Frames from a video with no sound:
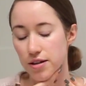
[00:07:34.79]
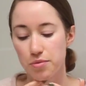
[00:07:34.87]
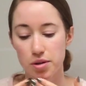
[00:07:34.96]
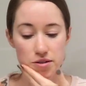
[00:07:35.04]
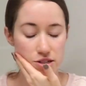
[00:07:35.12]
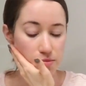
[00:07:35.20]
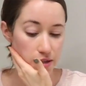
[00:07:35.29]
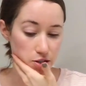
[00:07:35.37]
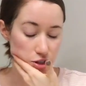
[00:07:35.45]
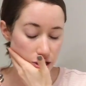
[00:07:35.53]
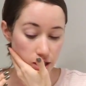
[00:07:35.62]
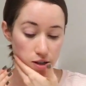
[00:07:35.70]
I wanted to make
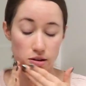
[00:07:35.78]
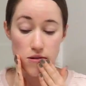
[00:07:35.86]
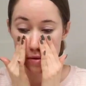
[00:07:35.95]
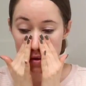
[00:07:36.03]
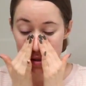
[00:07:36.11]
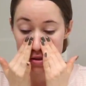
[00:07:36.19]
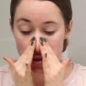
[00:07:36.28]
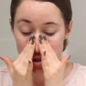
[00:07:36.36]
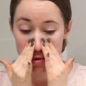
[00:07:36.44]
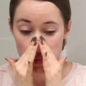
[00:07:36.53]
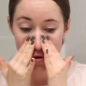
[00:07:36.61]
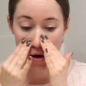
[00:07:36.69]
sure that it's
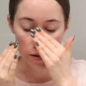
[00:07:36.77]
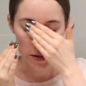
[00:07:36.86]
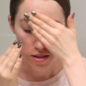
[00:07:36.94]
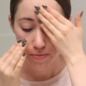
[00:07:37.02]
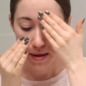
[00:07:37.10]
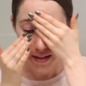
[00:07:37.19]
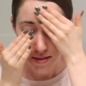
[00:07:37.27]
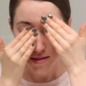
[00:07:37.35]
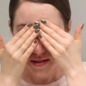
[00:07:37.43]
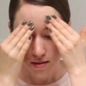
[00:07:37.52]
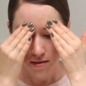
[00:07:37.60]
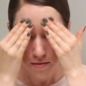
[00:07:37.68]
just product based